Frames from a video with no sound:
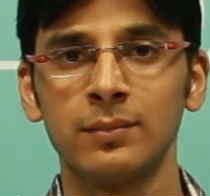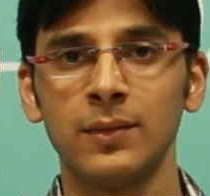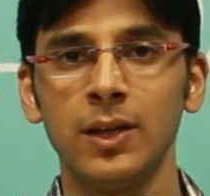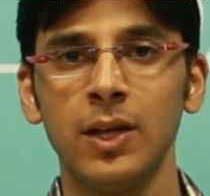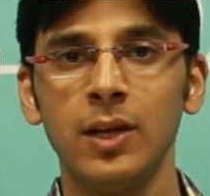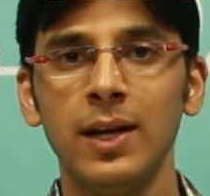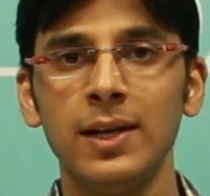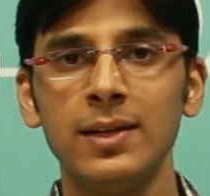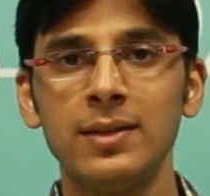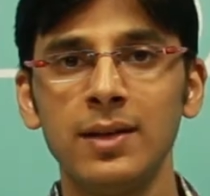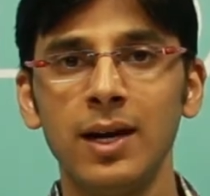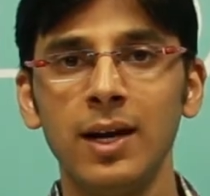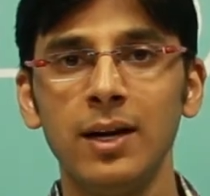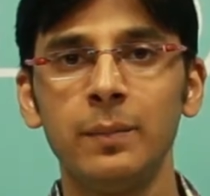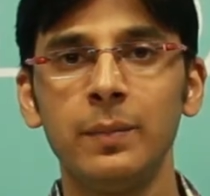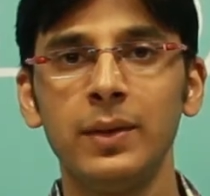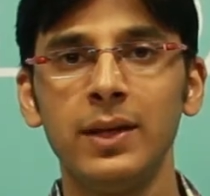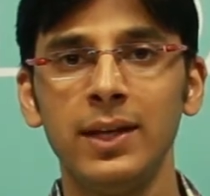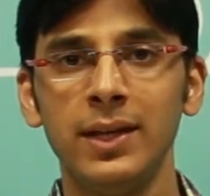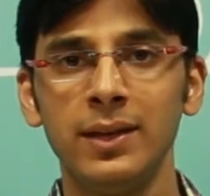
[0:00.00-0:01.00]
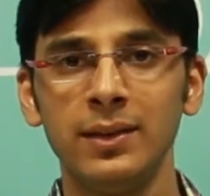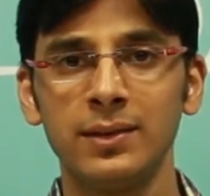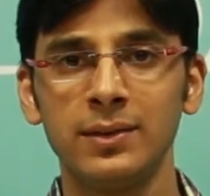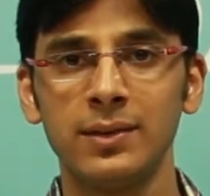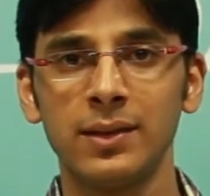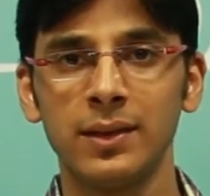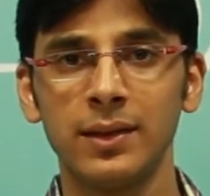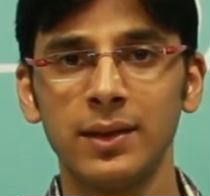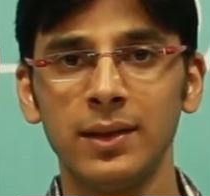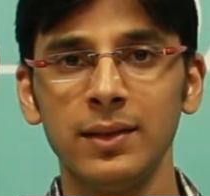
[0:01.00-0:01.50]
Now let's start building the
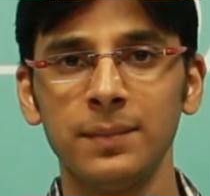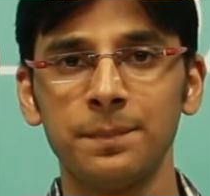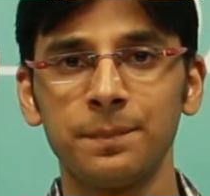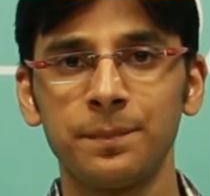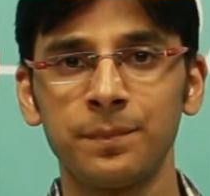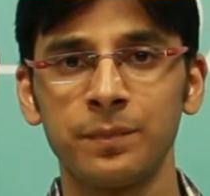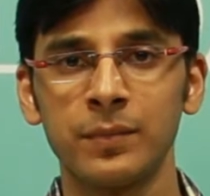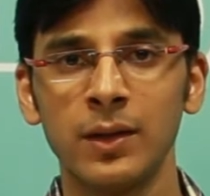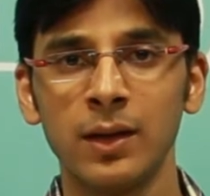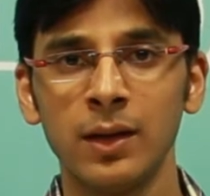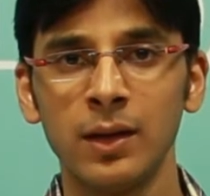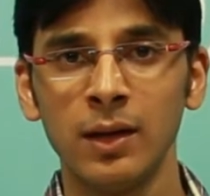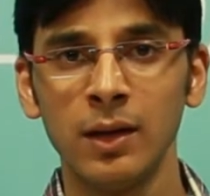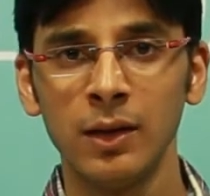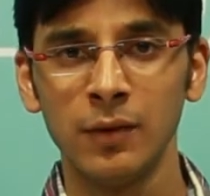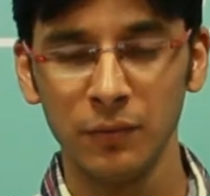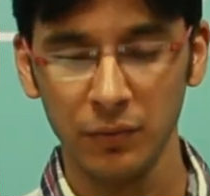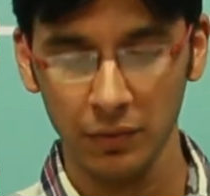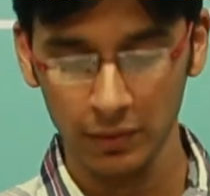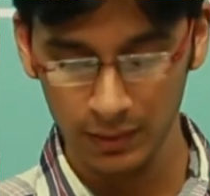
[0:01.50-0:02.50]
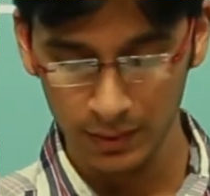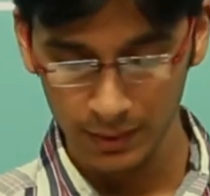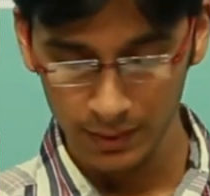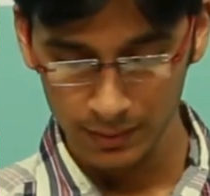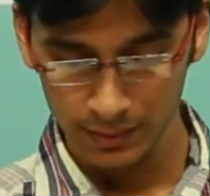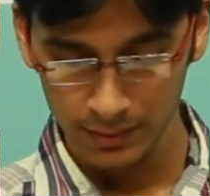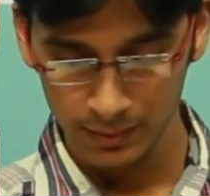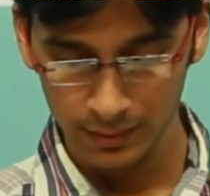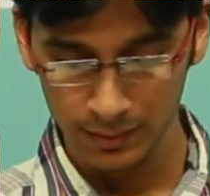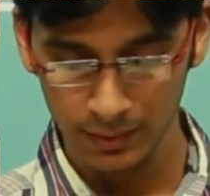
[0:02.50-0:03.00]
circuit. For
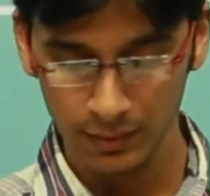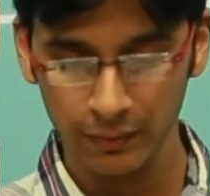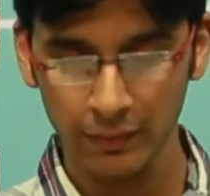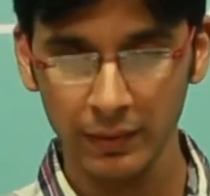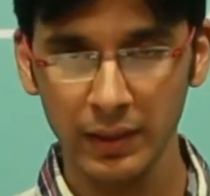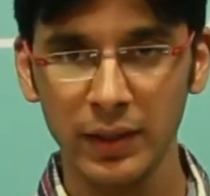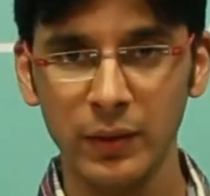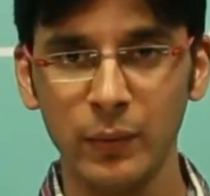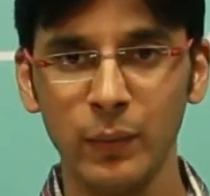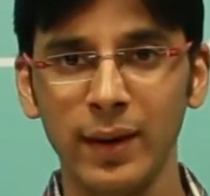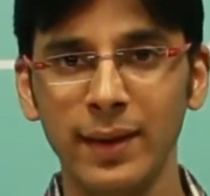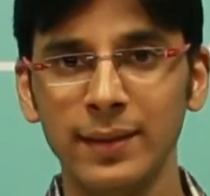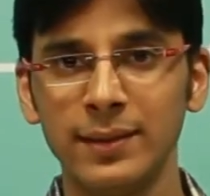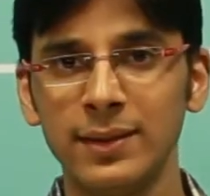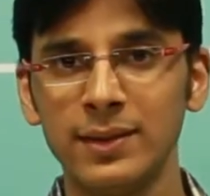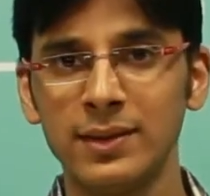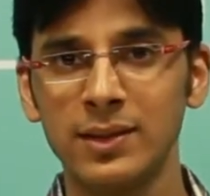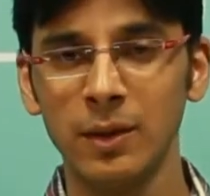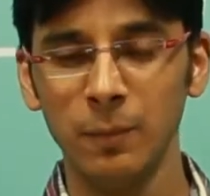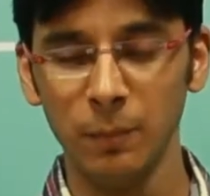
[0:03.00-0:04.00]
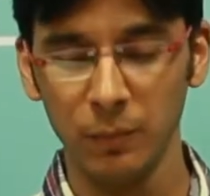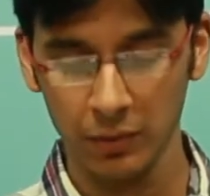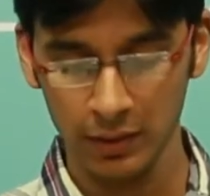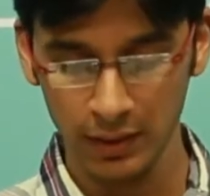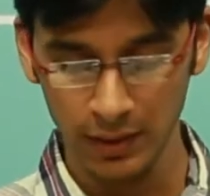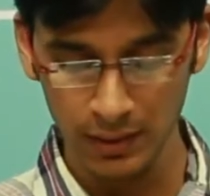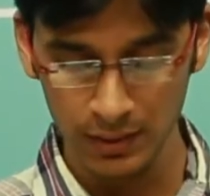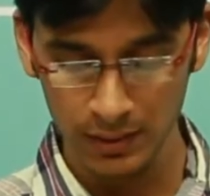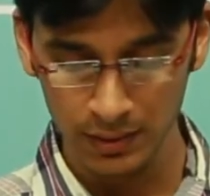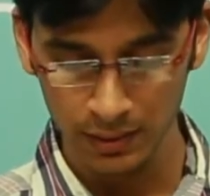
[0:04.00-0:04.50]
this we require these
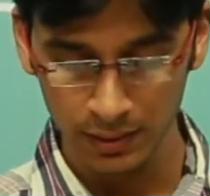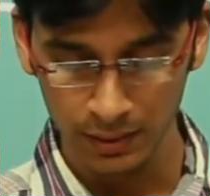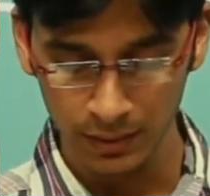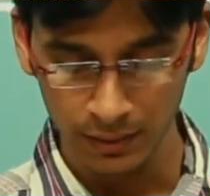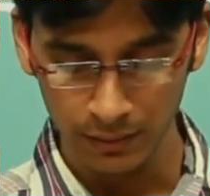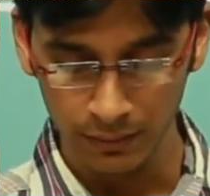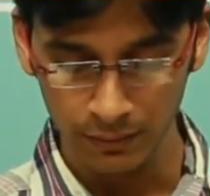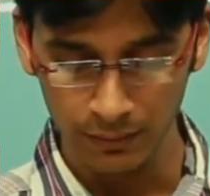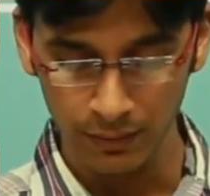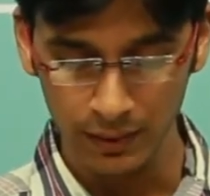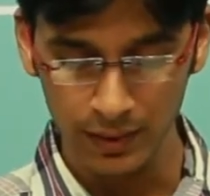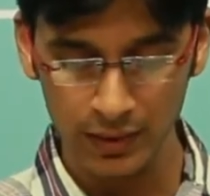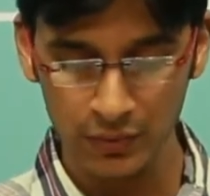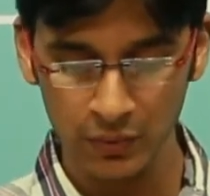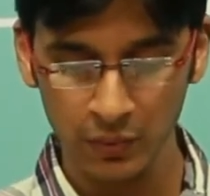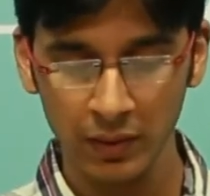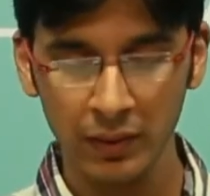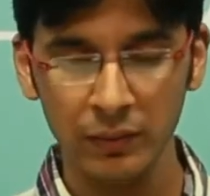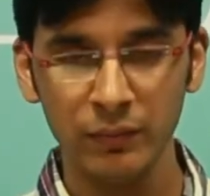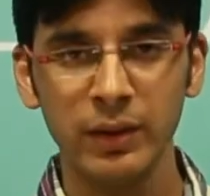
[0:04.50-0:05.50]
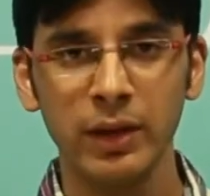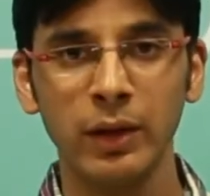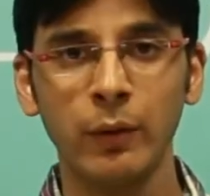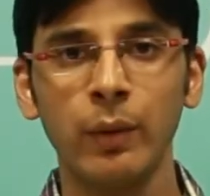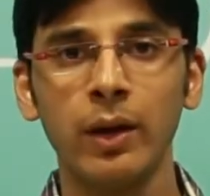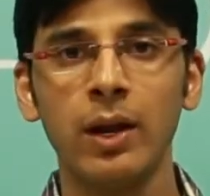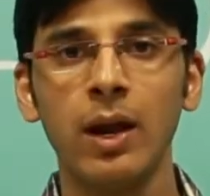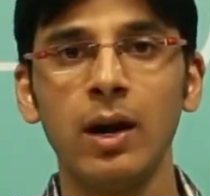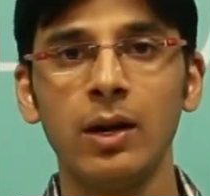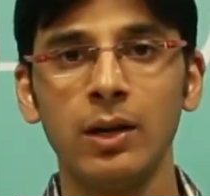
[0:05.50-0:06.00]
components. First one, we
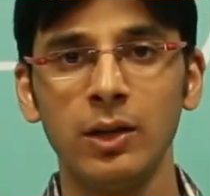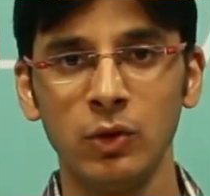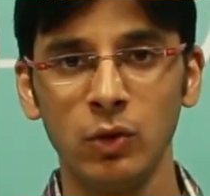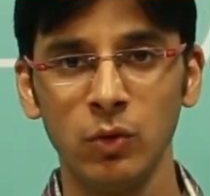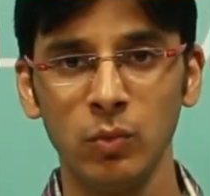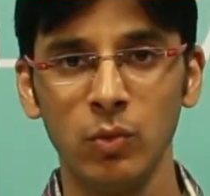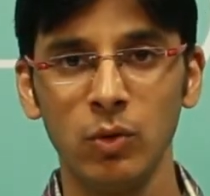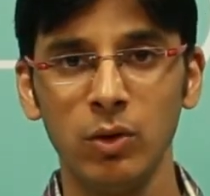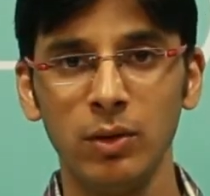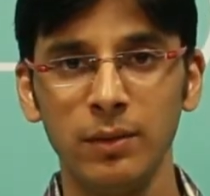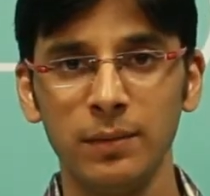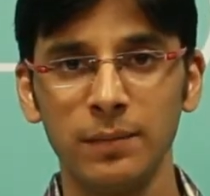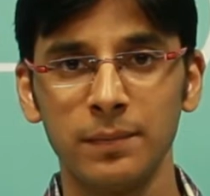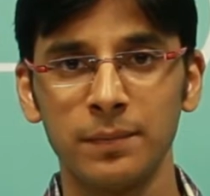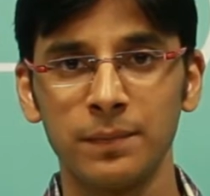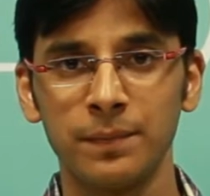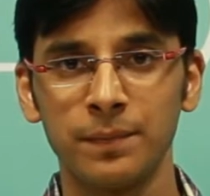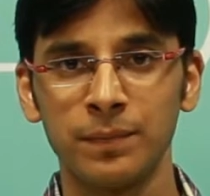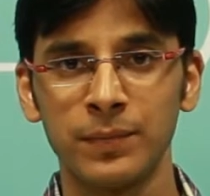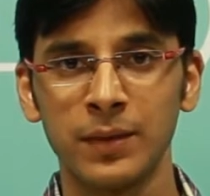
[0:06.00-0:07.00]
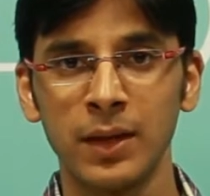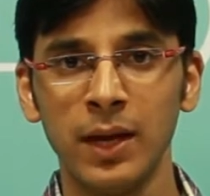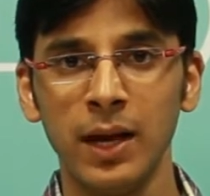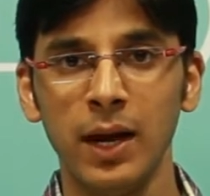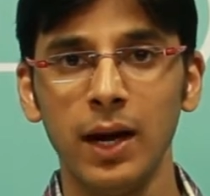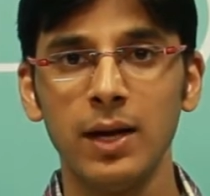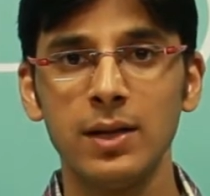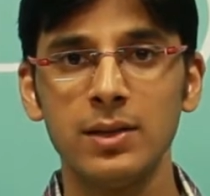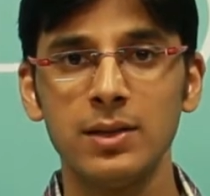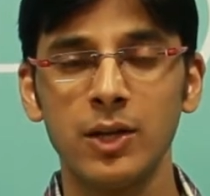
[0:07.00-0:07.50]
require Arduino board.
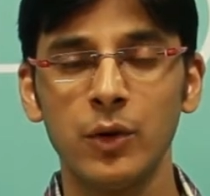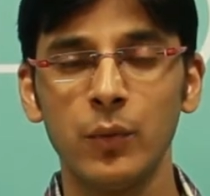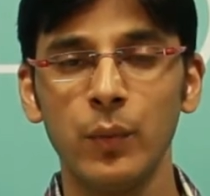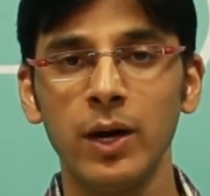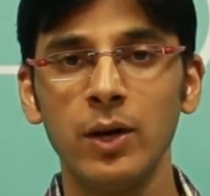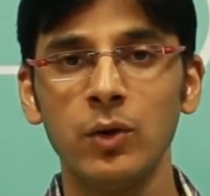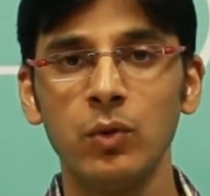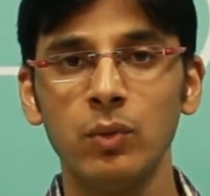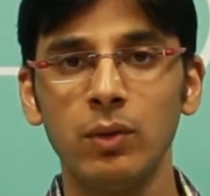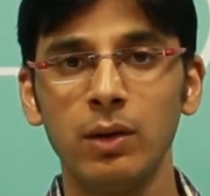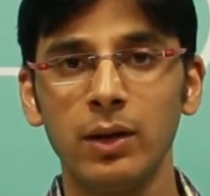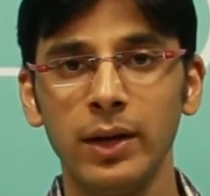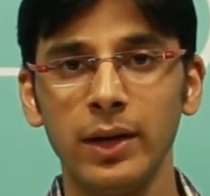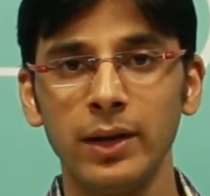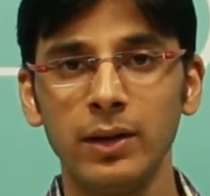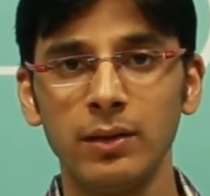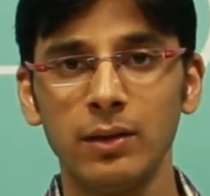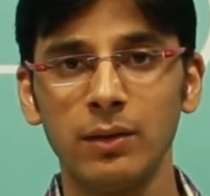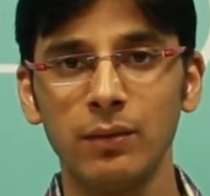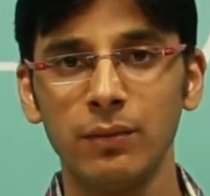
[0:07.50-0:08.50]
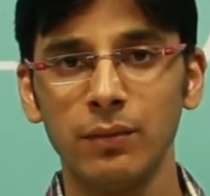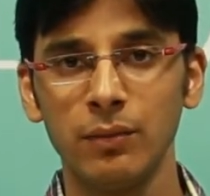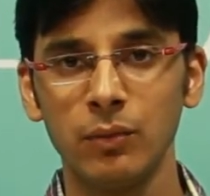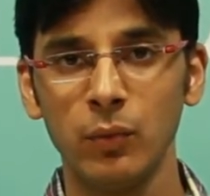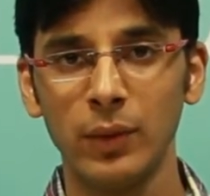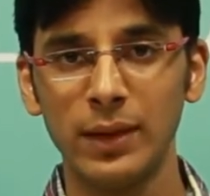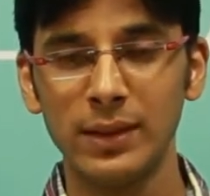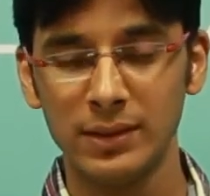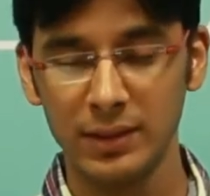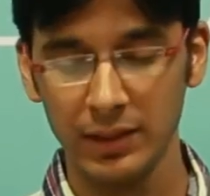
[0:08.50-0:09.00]
It is required to connect to
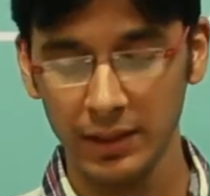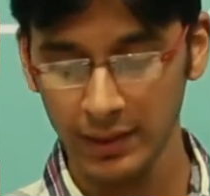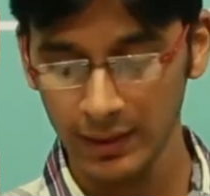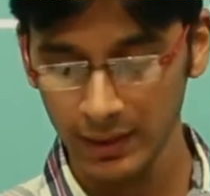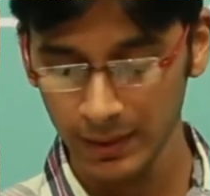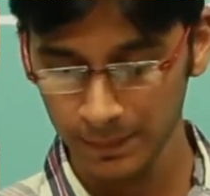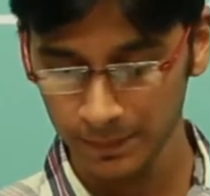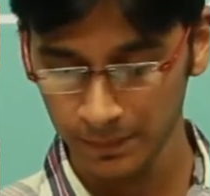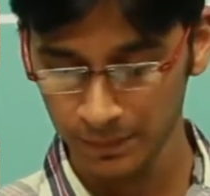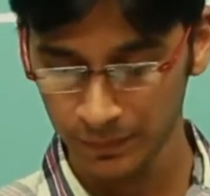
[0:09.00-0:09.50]
LCD.